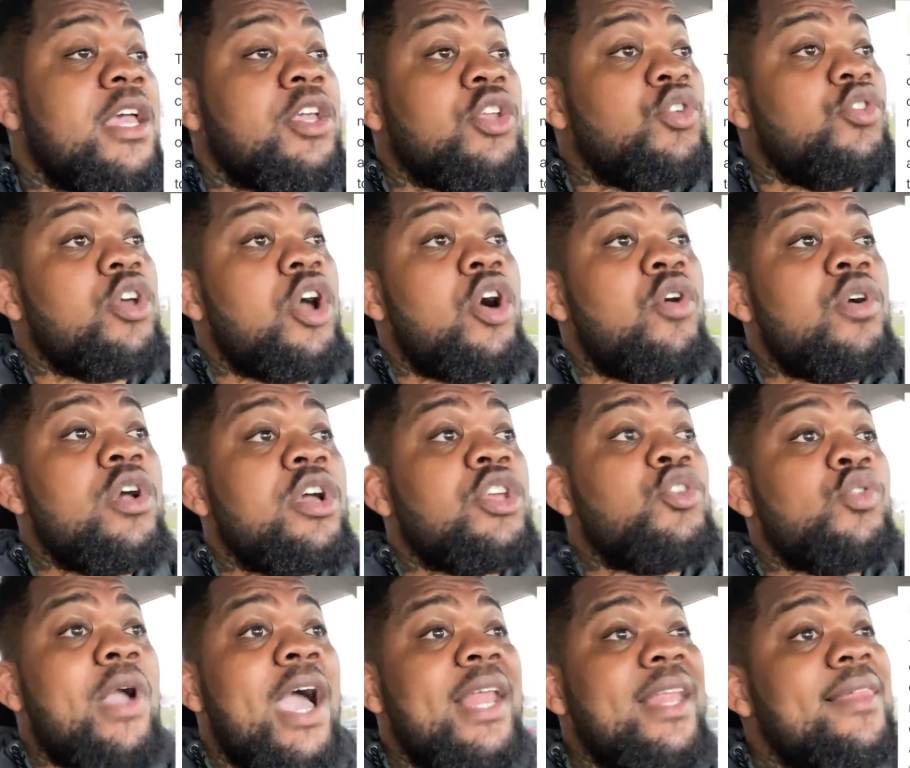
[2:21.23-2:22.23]
You know,
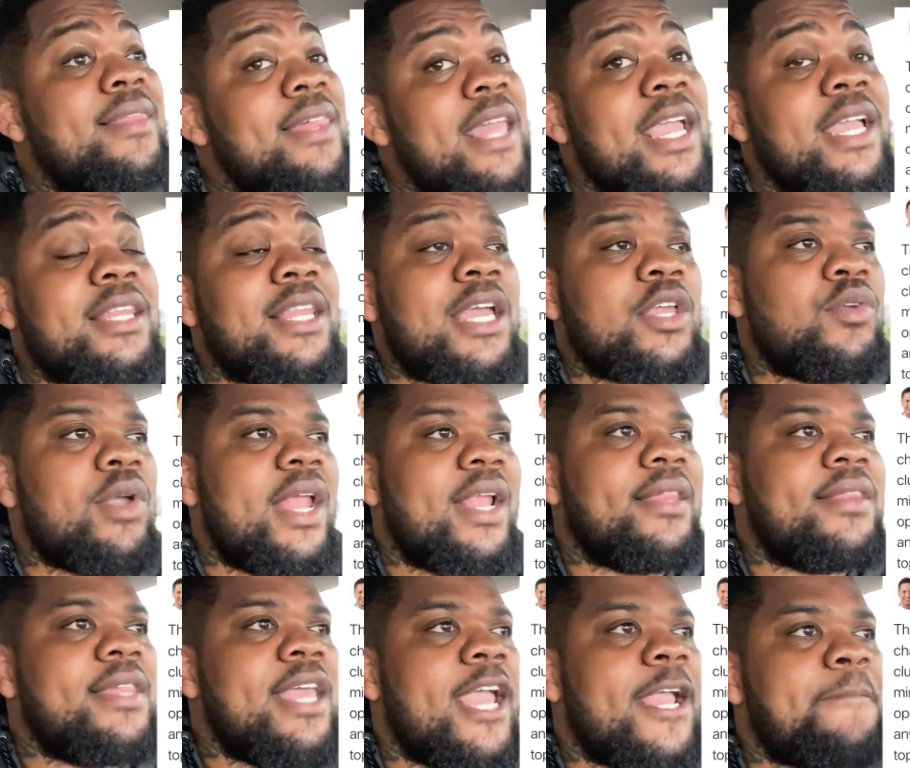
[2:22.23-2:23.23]
you got to think. Like, you got to
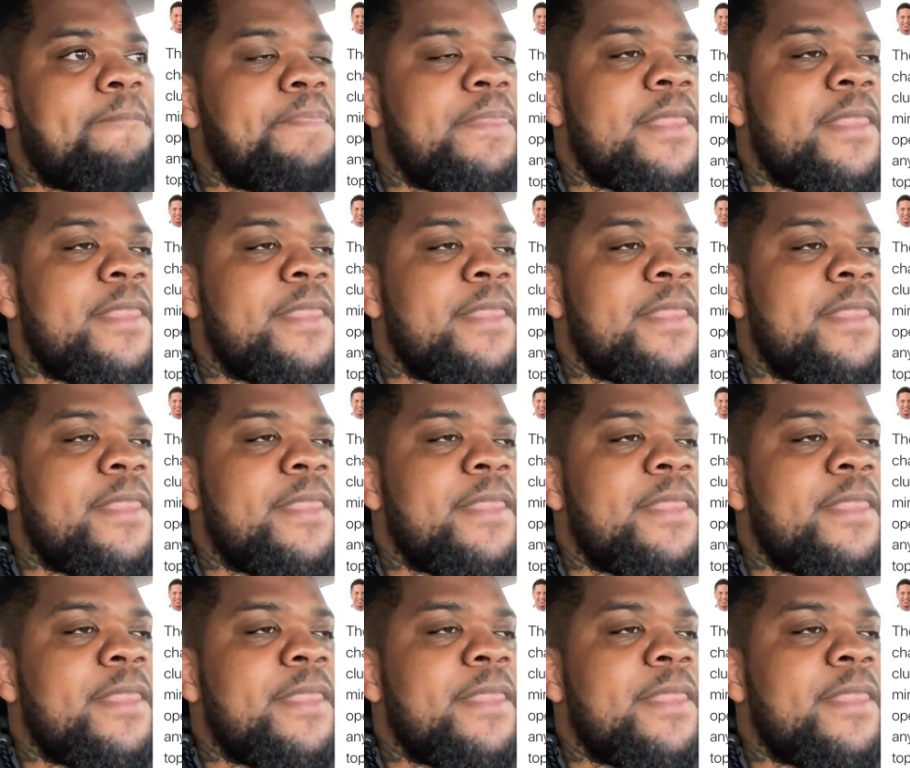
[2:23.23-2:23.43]
think.